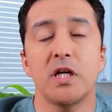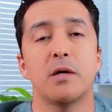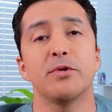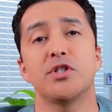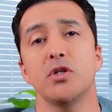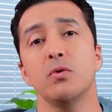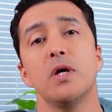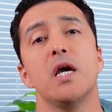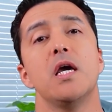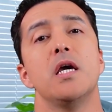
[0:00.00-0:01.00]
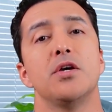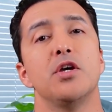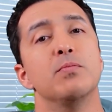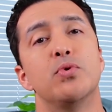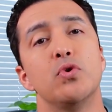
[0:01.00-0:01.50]
Number 2,
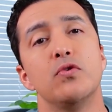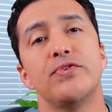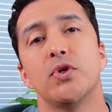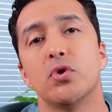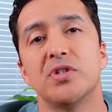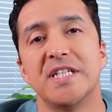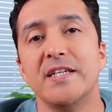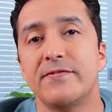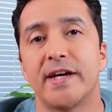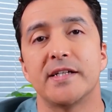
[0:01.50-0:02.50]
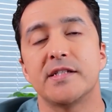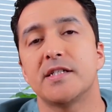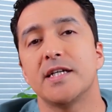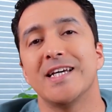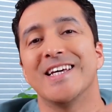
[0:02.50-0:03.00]
improve your
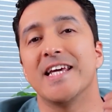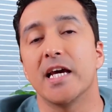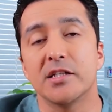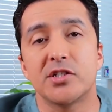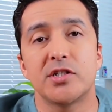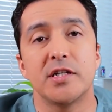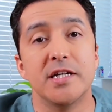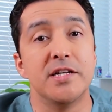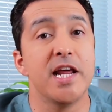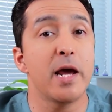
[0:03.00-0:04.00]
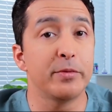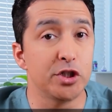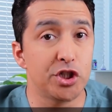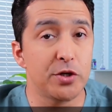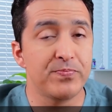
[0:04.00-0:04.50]
defense against the
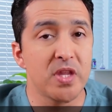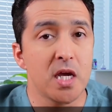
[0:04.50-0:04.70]
damage.